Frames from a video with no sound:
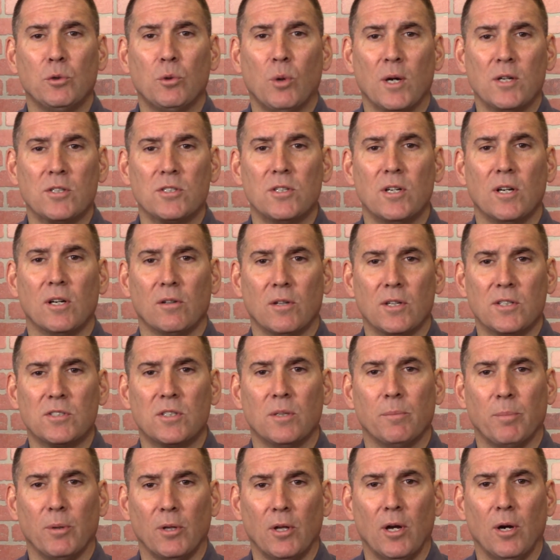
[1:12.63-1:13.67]
questionnaire
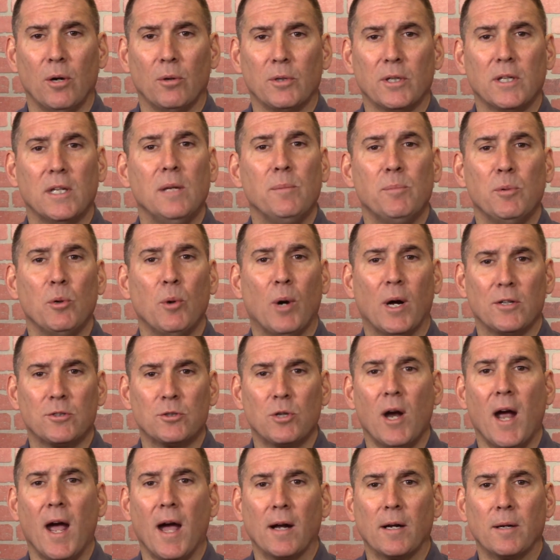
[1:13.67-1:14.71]
listed below to keep you on
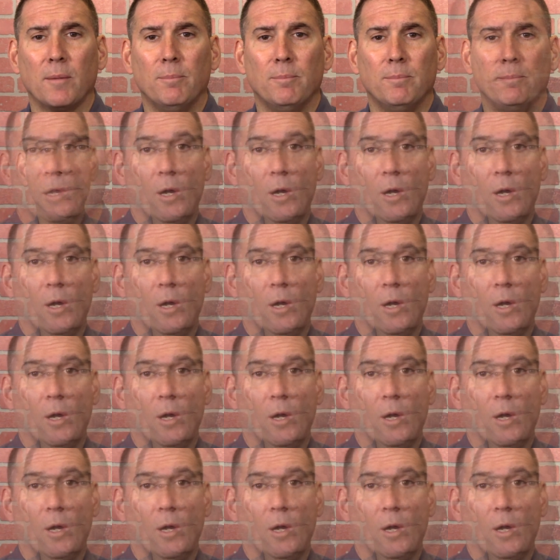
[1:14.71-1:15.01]
track.